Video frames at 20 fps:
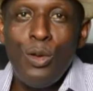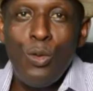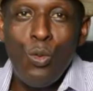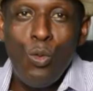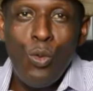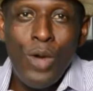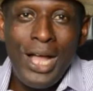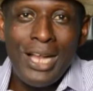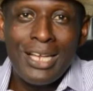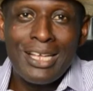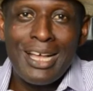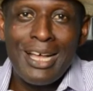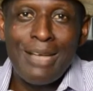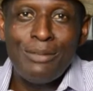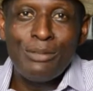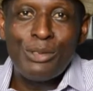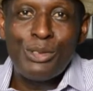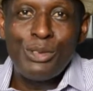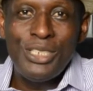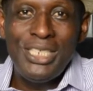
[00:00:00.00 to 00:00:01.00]

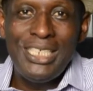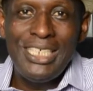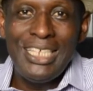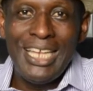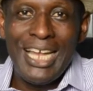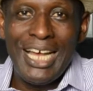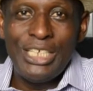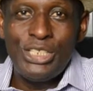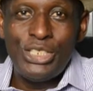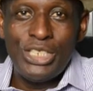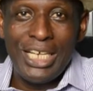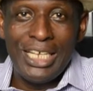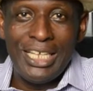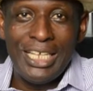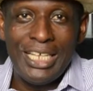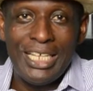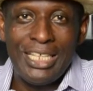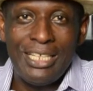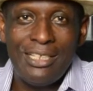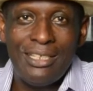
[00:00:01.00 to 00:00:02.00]
Welcome to D-Light
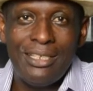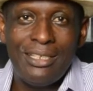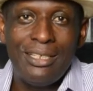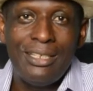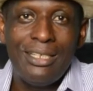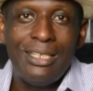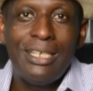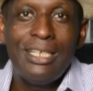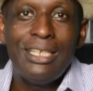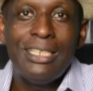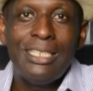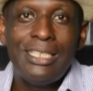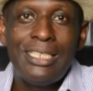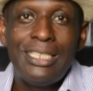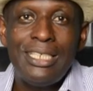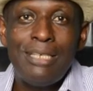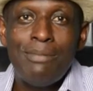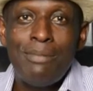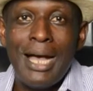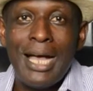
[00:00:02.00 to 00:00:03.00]
Channel.
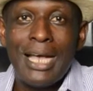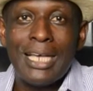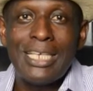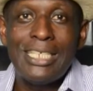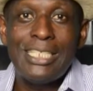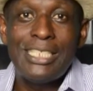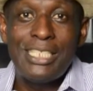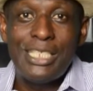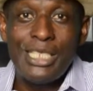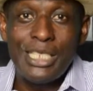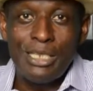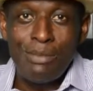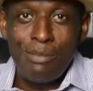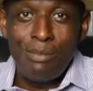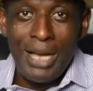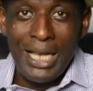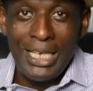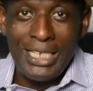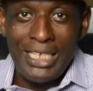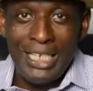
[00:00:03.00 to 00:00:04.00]
T-Mark is still
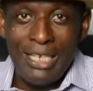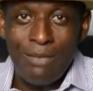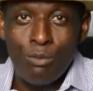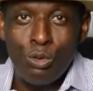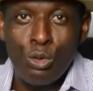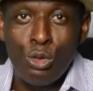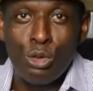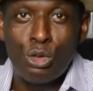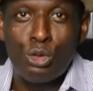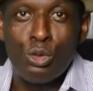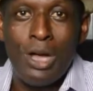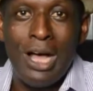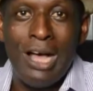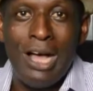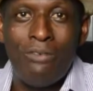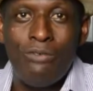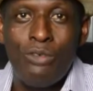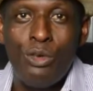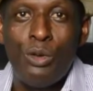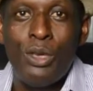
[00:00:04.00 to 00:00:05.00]
my name. Good to
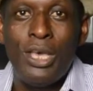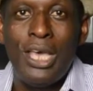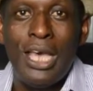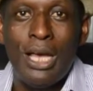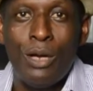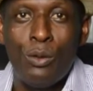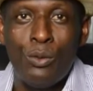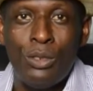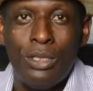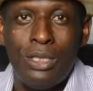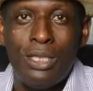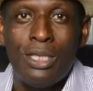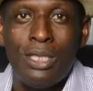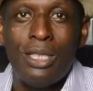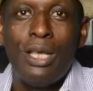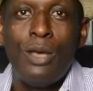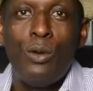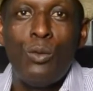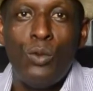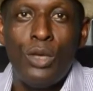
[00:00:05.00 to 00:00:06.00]
have you here
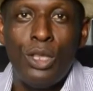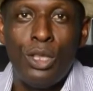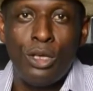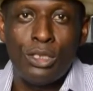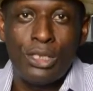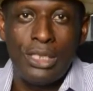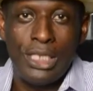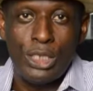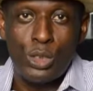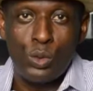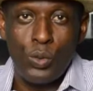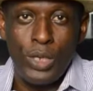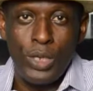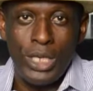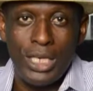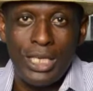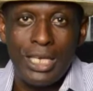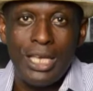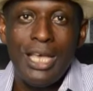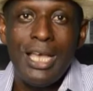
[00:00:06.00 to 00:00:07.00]
with us this
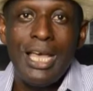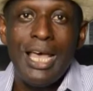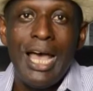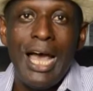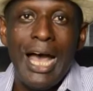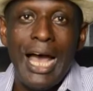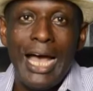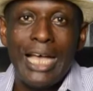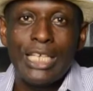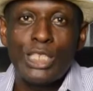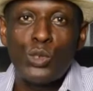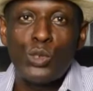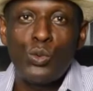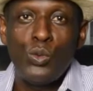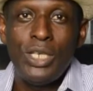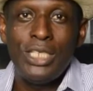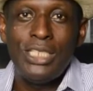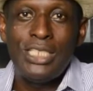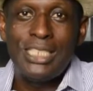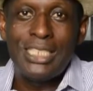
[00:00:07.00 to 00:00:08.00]
week as
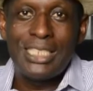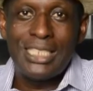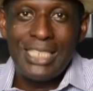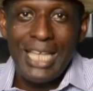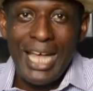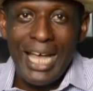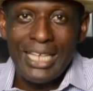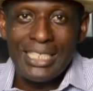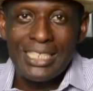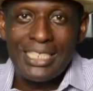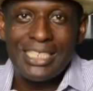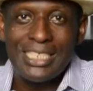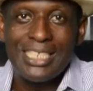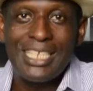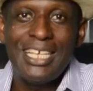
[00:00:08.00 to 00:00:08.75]
we start